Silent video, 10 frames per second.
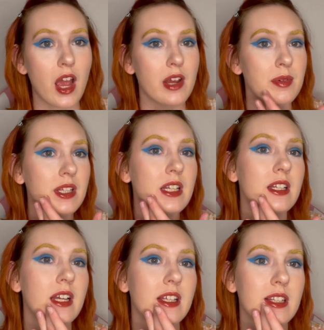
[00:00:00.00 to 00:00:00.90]
I really
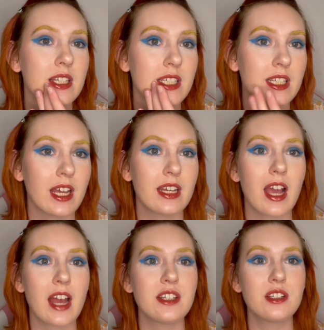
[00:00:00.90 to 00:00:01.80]
like this shade.
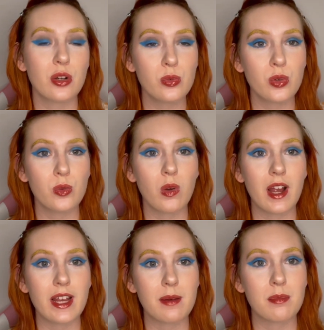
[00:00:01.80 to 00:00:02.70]
I don't know
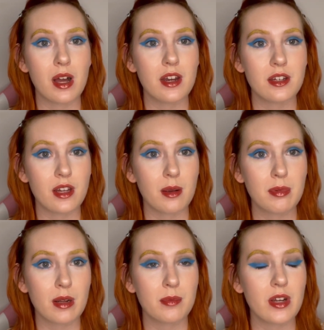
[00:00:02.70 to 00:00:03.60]
why I bought a
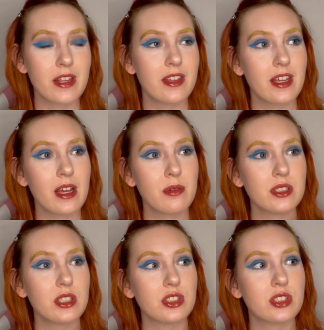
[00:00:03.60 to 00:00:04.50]
Duck Plump one. I think I
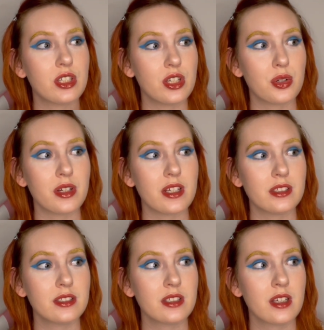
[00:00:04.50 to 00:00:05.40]
was just curious.
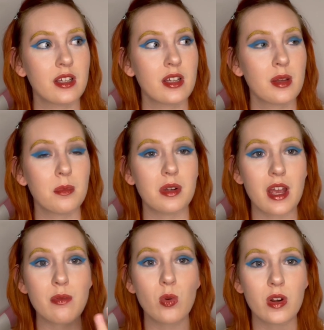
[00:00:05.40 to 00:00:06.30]
But
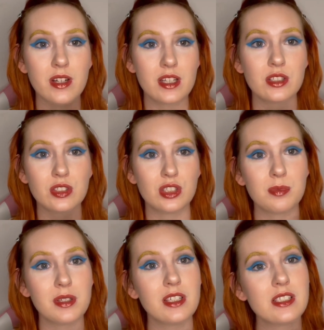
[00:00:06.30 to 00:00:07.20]
I worn this
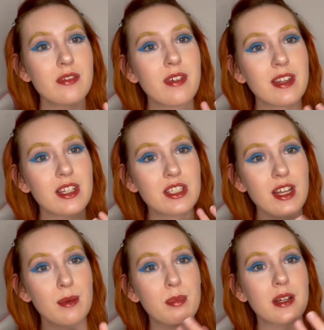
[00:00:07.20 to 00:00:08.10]
just because I find the
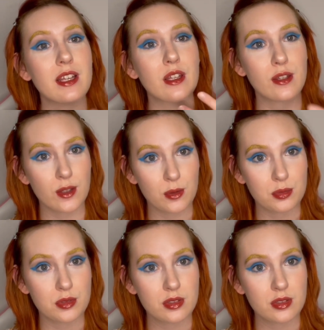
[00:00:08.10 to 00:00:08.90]
shade pretty cute.